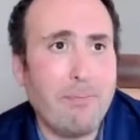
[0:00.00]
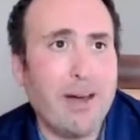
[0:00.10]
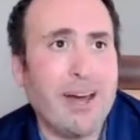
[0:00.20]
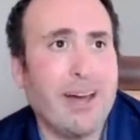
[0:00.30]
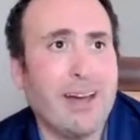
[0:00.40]

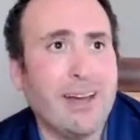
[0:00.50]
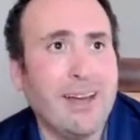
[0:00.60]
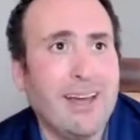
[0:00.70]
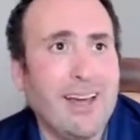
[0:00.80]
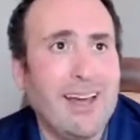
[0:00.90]
uh
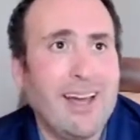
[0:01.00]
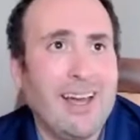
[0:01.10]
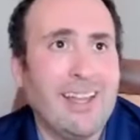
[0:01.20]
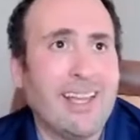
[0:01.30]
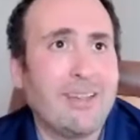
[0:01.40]

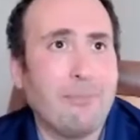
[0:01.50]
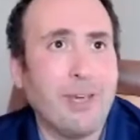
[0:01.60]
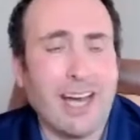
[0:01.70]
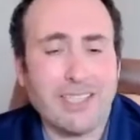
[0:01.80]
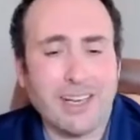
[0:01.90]
like
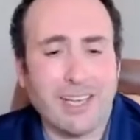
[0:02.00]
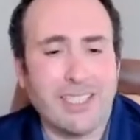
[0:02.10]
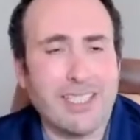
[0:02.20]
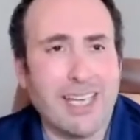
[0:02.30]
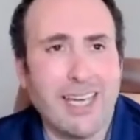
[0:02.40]
picasso has
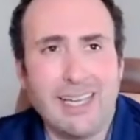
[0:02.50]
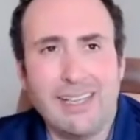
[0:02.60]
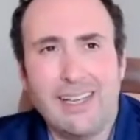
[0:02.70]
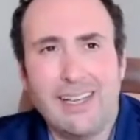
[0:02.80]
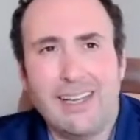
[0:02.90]
a
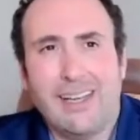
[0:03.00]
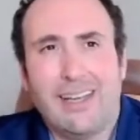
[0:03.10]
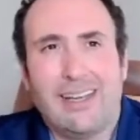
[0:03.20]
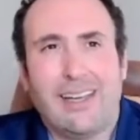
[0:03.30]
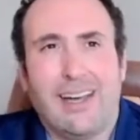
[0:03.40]
saying
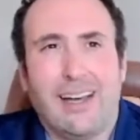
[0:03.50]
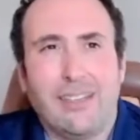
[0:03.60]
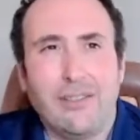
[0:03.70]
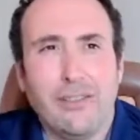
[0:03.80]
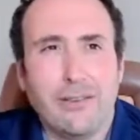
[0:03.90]
uh,
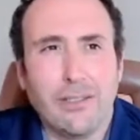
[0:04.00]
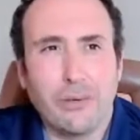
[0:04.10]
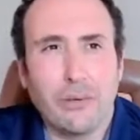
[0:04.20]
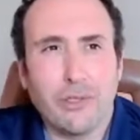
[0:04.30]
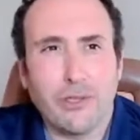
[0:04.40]
you learn the
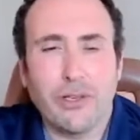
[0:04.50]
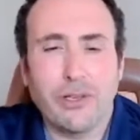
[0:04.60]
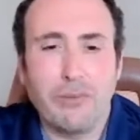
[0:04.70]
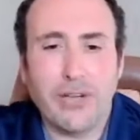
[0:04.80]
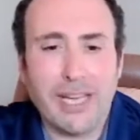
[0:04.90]
rules so you
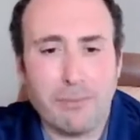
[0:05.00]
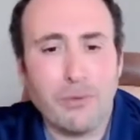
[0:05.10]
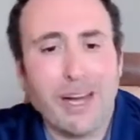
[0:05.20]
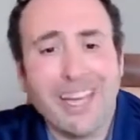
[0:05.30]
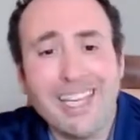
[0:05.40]
can break them.
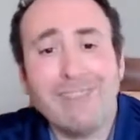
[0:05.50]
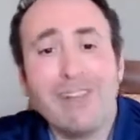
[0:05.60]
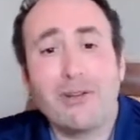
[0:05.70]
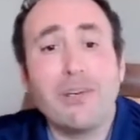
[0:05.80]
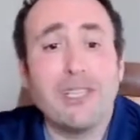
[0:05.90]
Well, he never
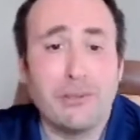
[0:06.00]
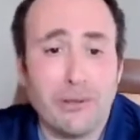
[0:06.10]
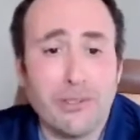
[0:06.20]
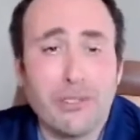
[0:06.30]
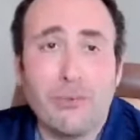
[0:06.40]
learned the
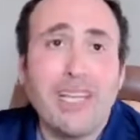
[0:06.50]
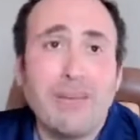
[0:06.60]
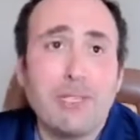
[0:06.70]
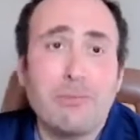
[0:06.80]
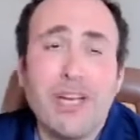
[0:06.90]
rules, so when he
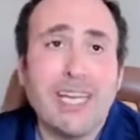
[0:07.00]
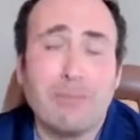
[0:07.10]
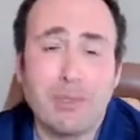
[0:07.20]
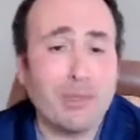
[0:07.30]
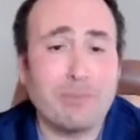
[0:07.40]
was breaking
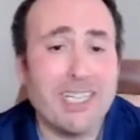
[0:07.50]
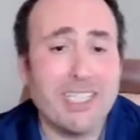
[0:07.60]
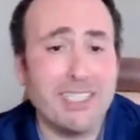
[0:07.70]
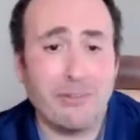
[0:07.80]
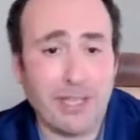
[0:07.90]
them, it was much
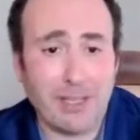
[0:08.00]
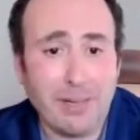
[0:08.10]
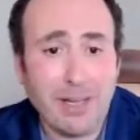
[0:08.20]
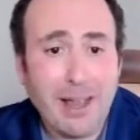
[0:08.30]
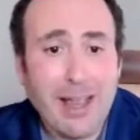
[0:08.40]
easier for
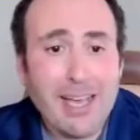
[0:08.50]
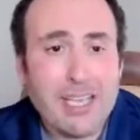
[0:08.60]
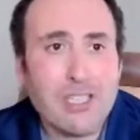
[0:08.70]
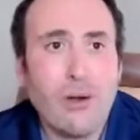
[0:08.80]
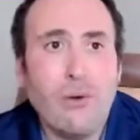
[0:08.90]
him.
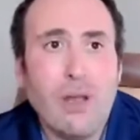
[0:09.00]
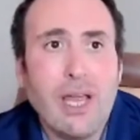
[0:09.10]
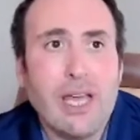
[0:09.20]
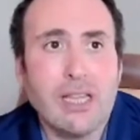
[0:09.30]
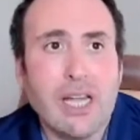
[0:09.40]
So
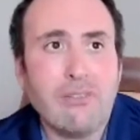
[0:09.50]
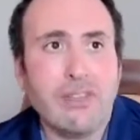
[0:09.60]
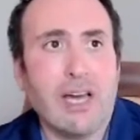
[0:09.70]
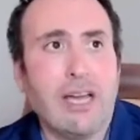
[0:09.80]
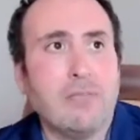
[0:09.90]
a lot of
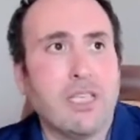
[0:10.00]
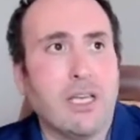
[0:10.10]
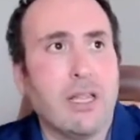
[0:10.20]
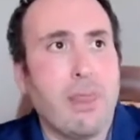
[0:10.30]
times,